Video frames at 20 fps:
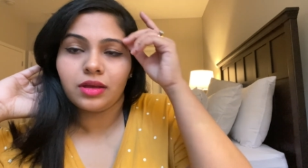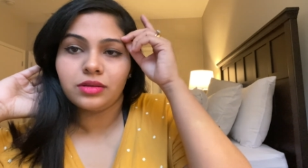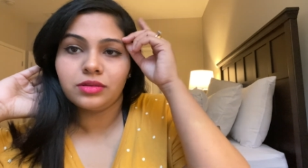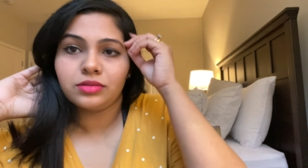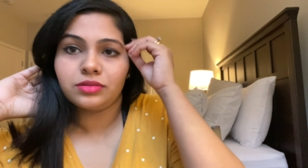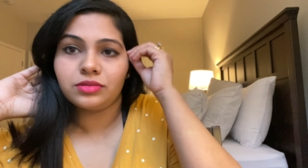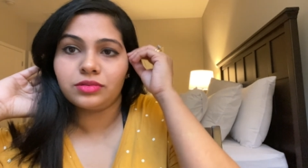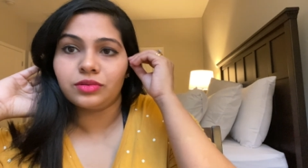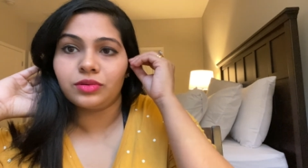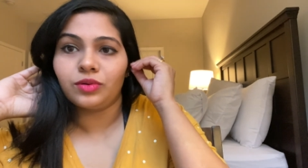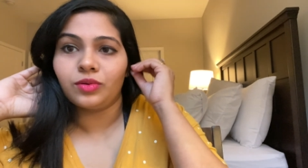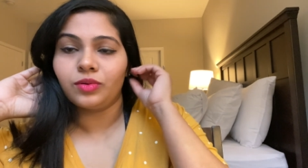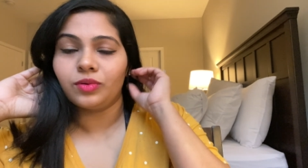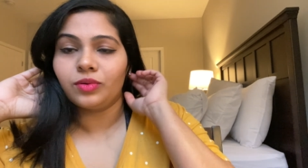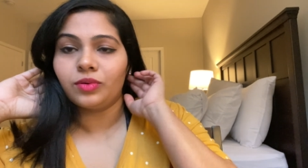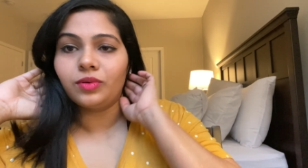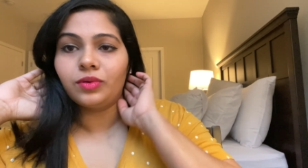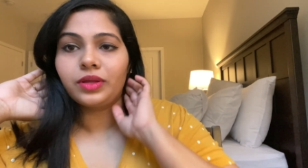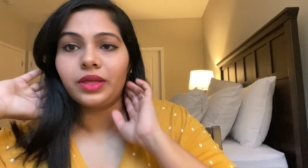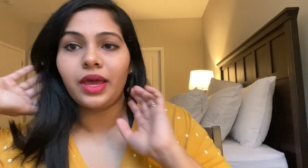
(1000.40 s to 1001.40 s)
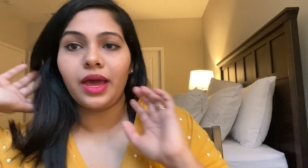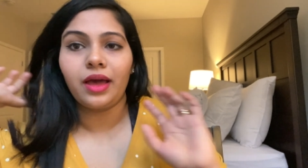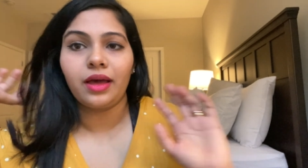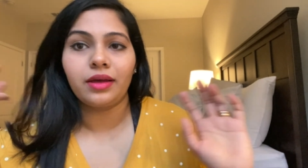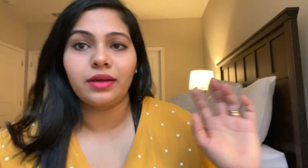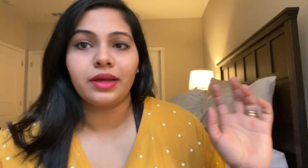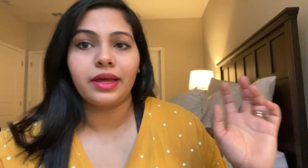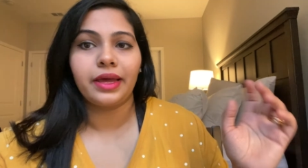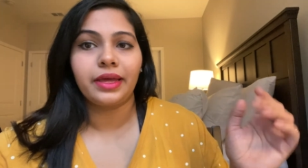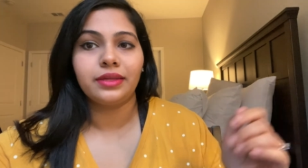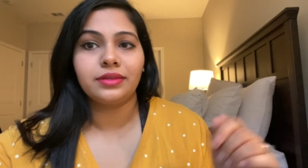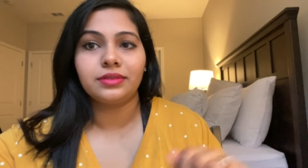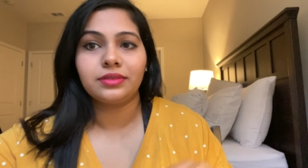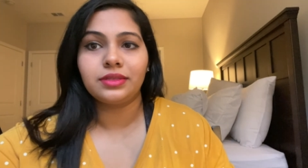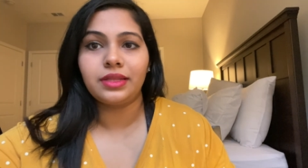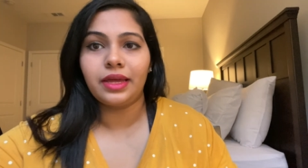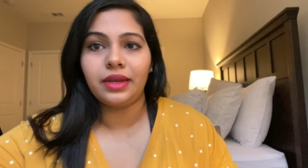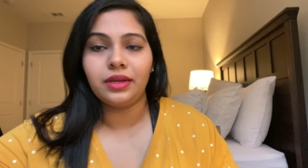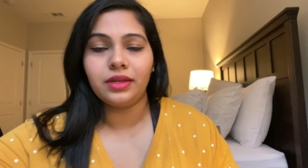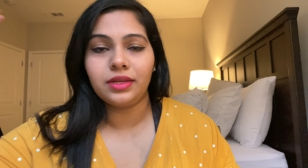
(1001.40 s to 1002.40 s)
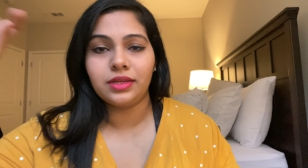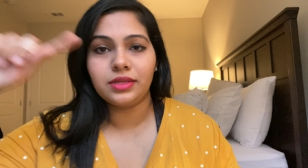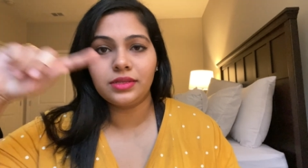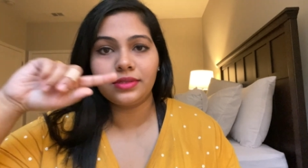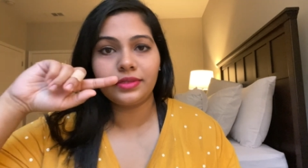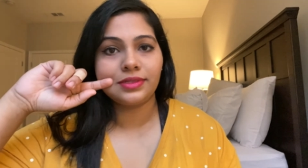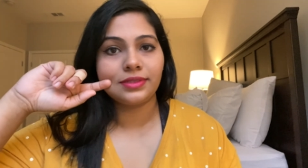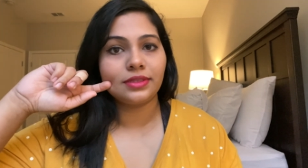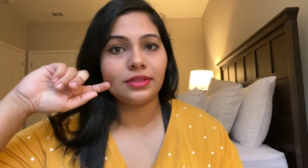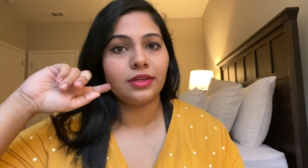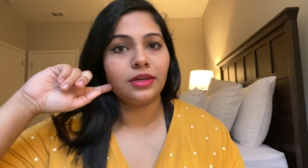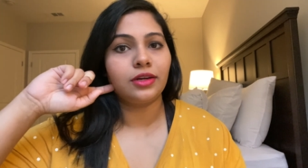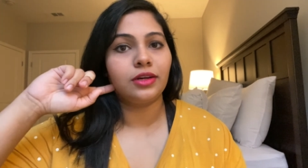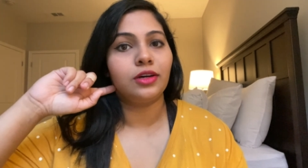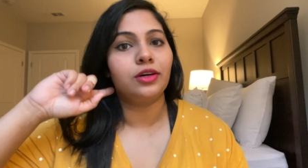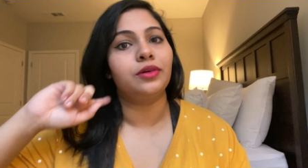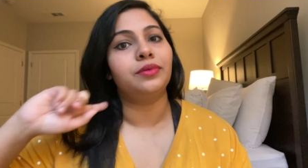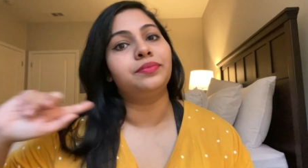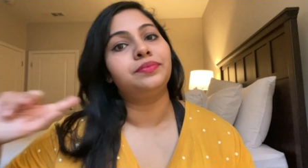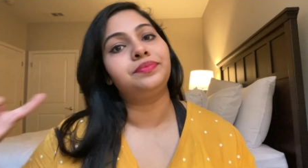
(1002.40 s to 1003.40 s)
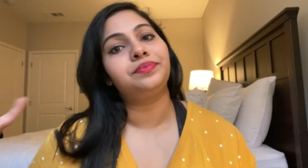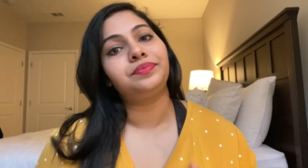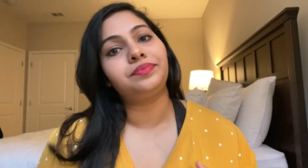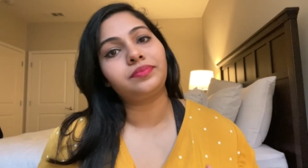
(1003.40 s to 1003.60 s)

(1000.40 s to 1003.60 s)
So yeah guys, that is the